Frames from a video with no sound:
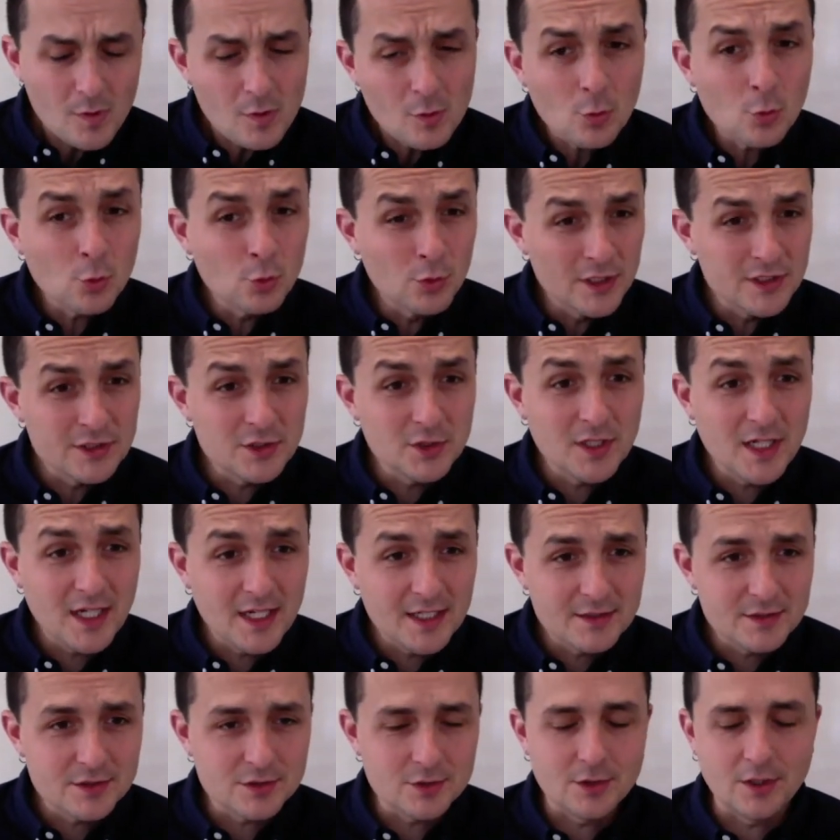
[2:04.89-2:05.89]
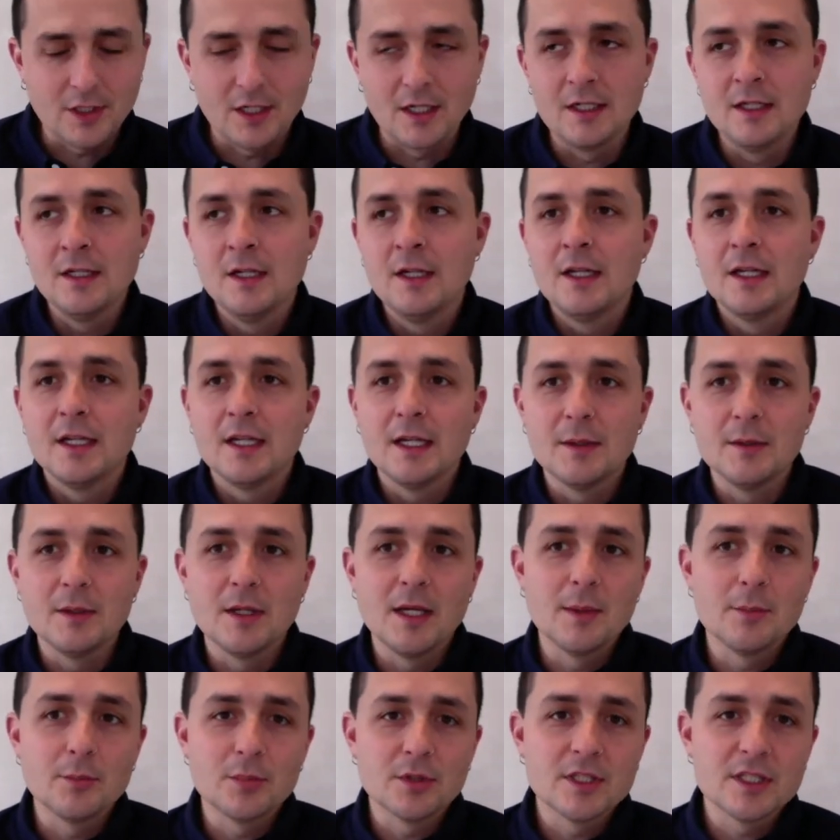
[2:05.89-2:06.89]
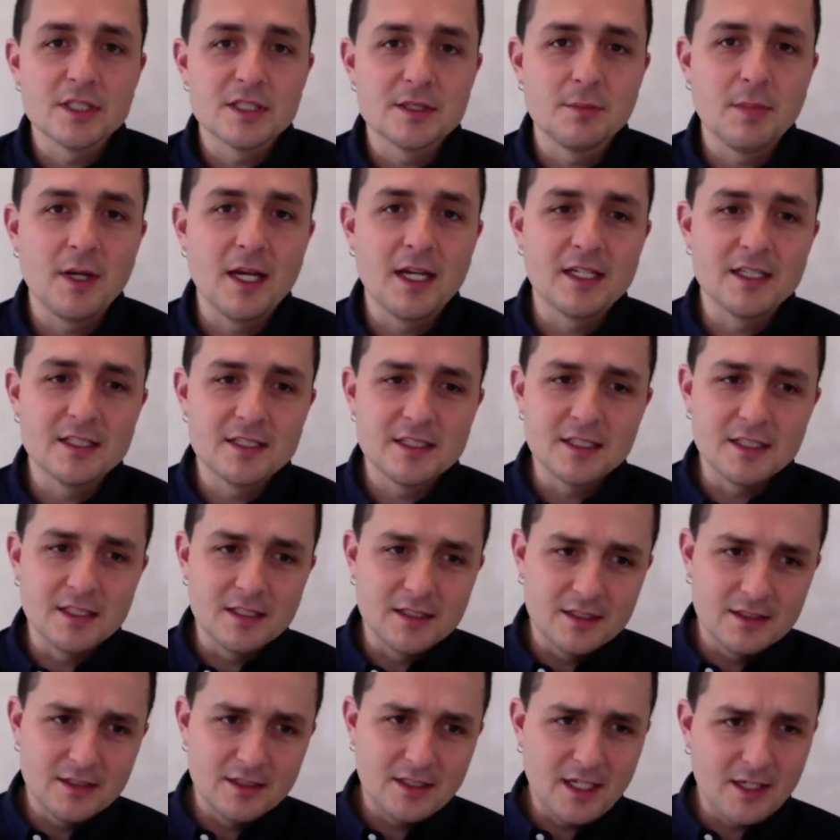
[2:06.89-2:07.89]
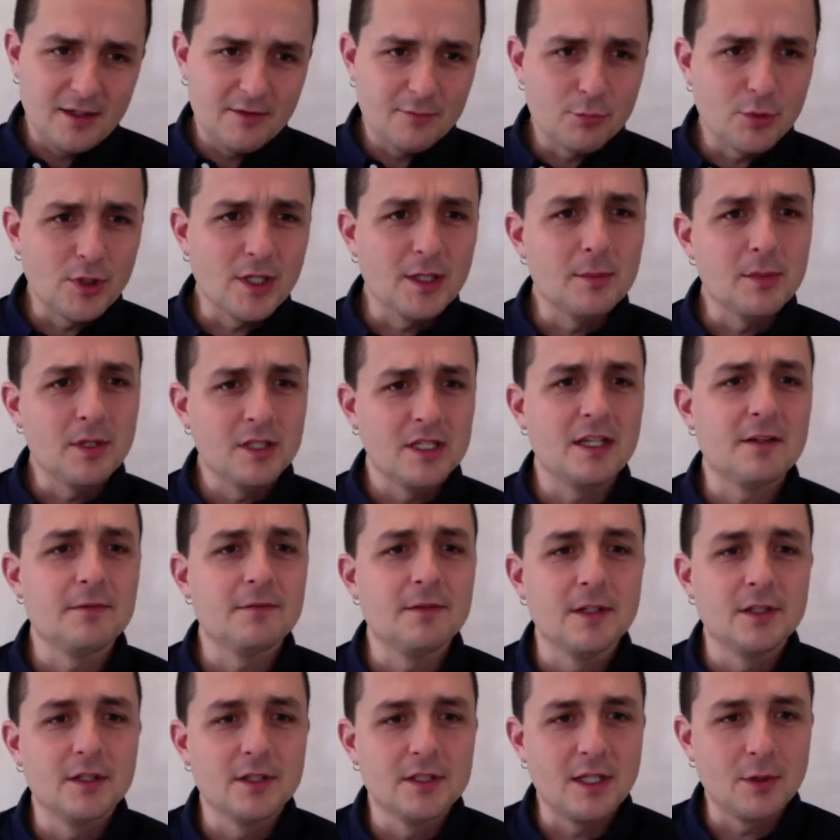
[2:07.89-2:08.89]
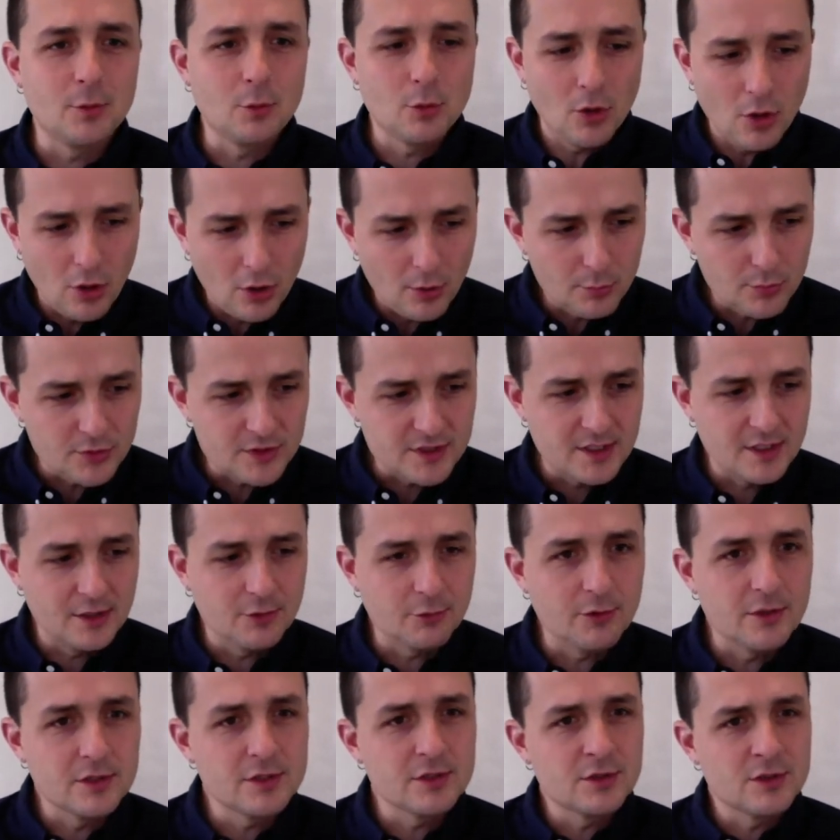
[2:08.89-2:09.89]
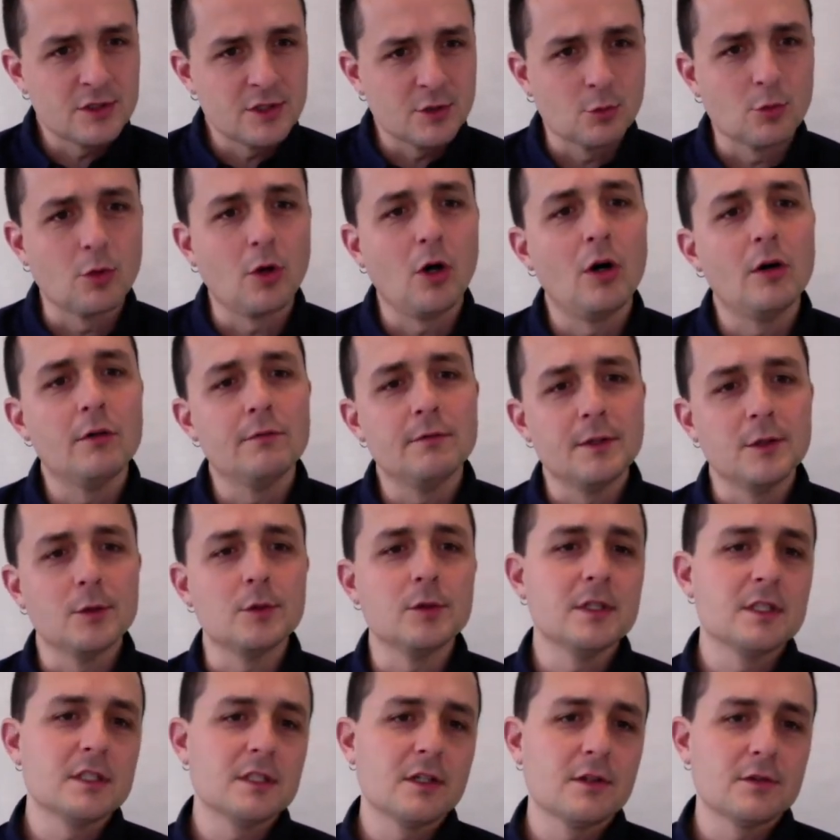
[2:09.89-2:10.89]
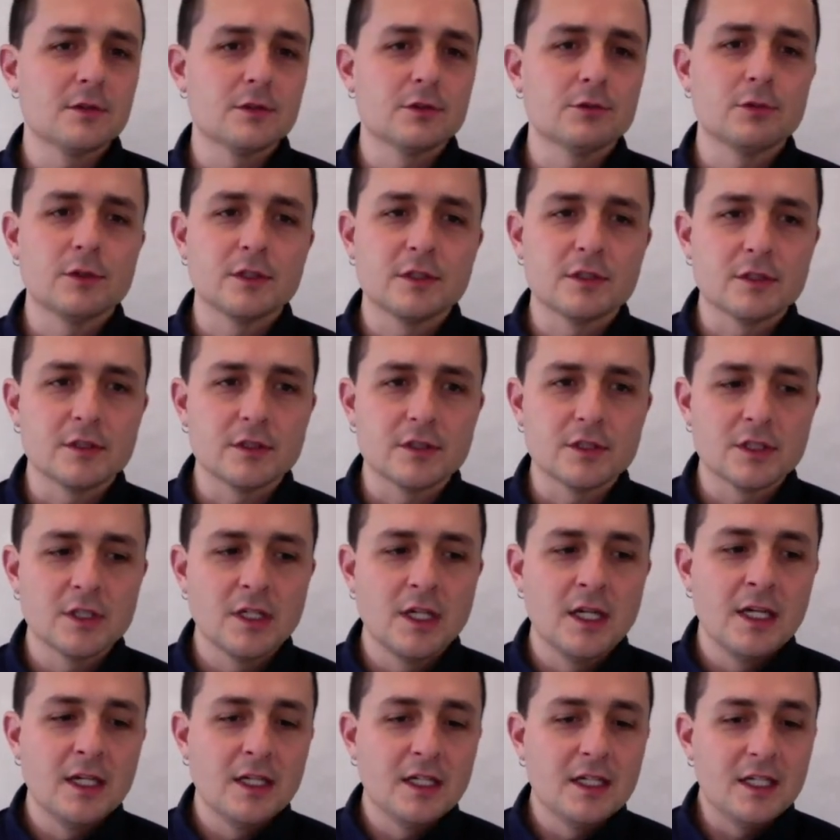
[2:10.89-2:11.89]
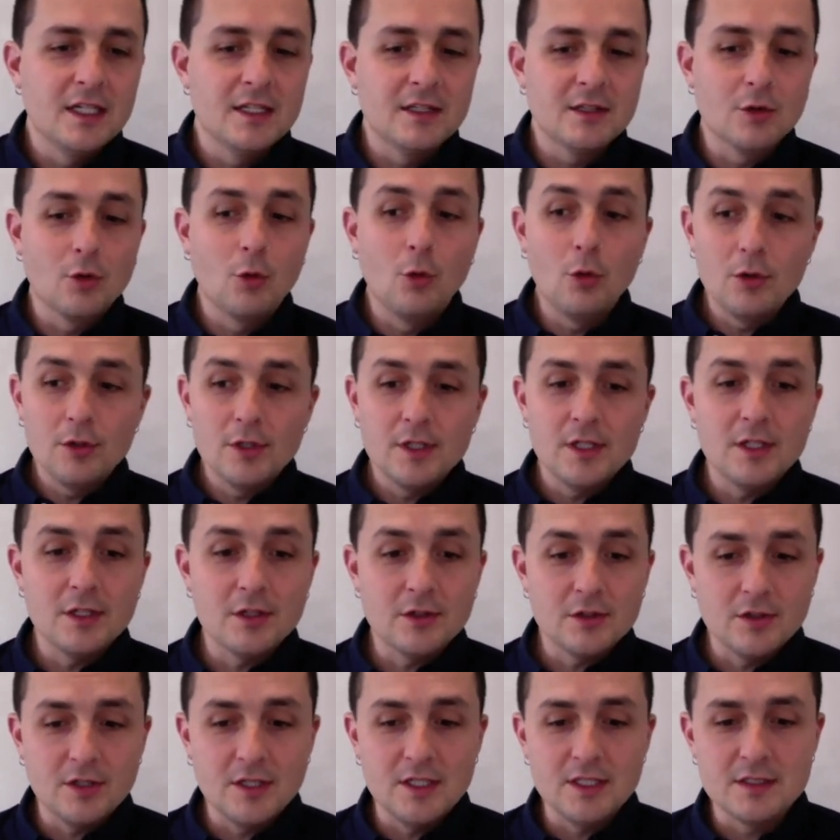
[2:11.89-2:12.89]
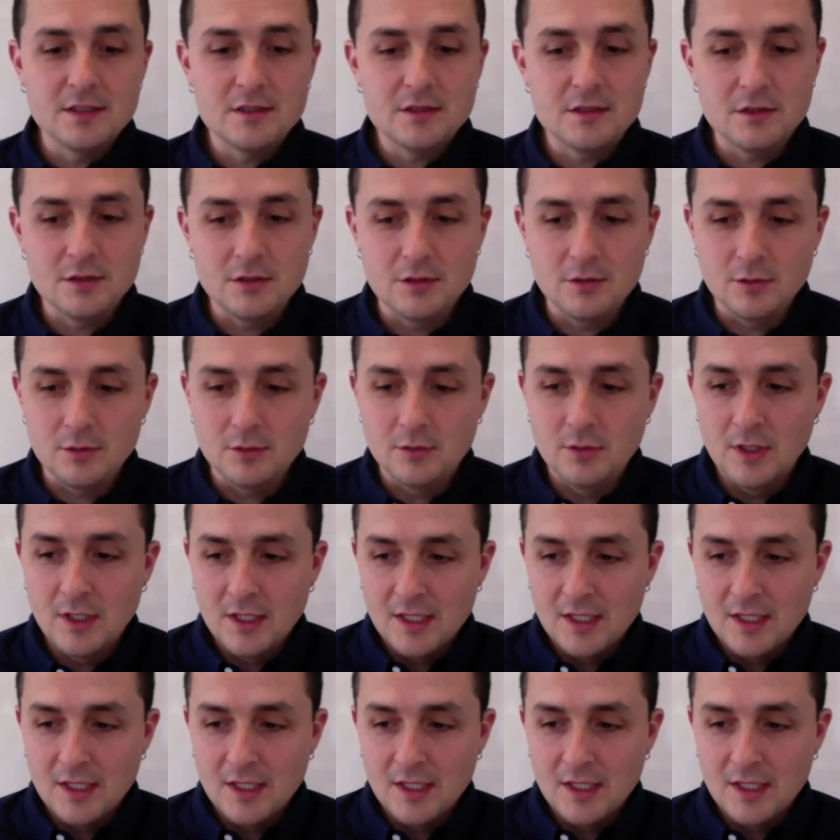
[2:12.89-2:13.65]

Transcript: or as you can, and participate to kind of bring about that feeling that we're all presenting research and we're all viewing each other's research. And the goal here is to